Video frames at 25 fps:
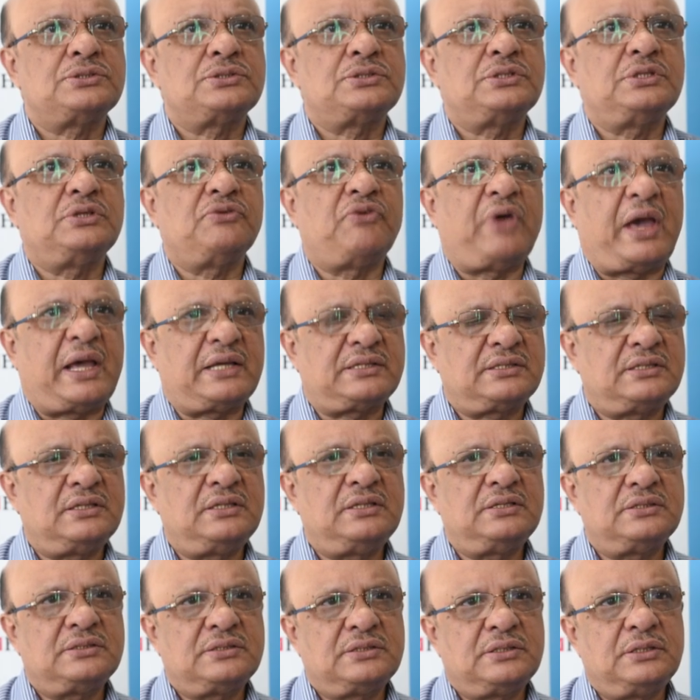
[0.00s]
So the
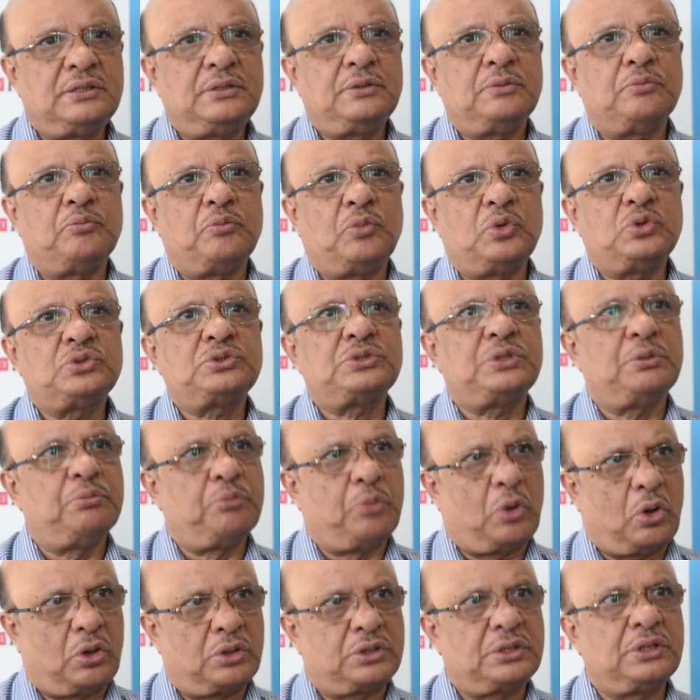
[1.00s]
vaccine is the most
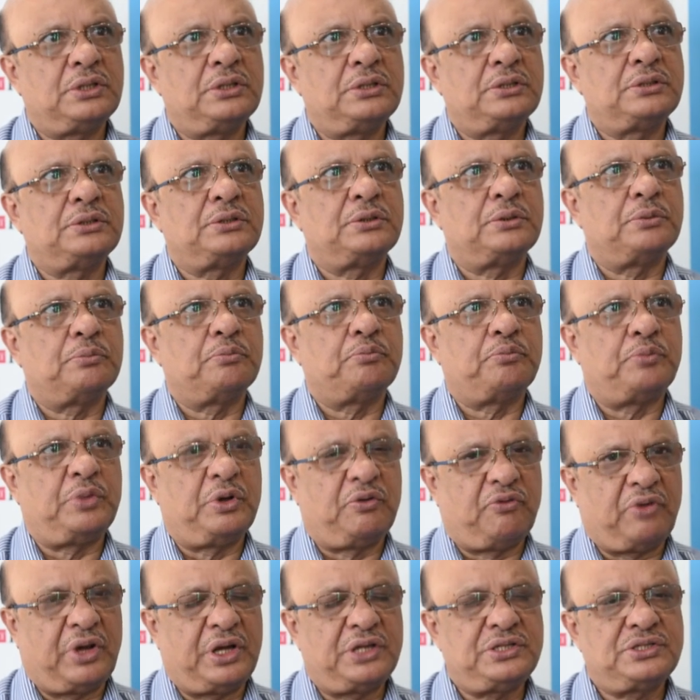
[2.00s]
important
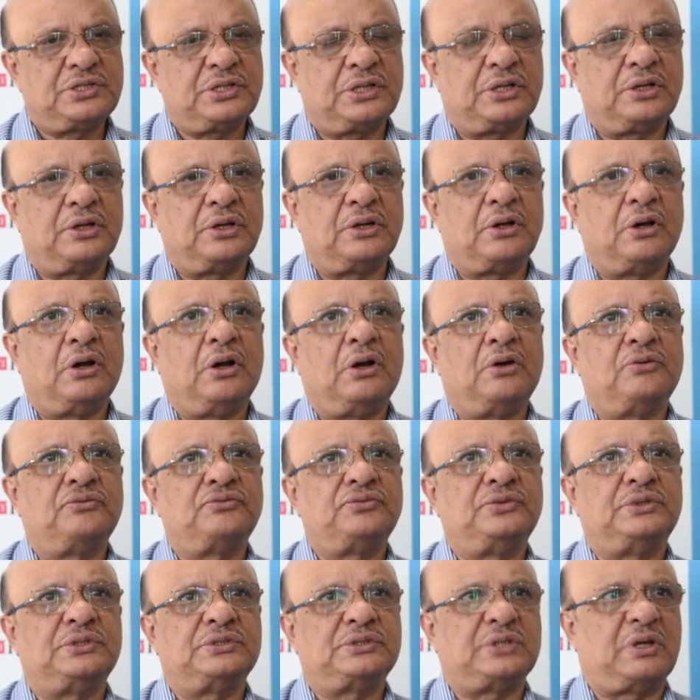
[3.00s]
prevention of the